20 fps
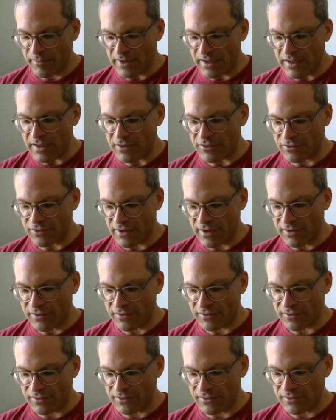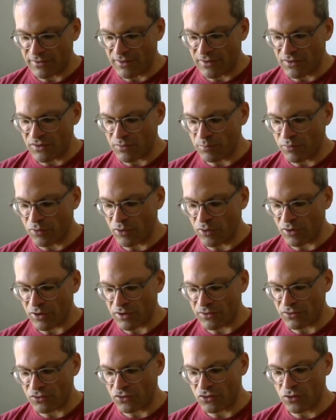each instance is
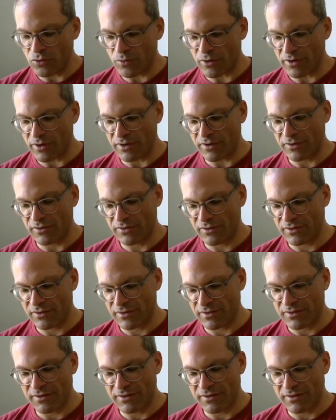pulled towards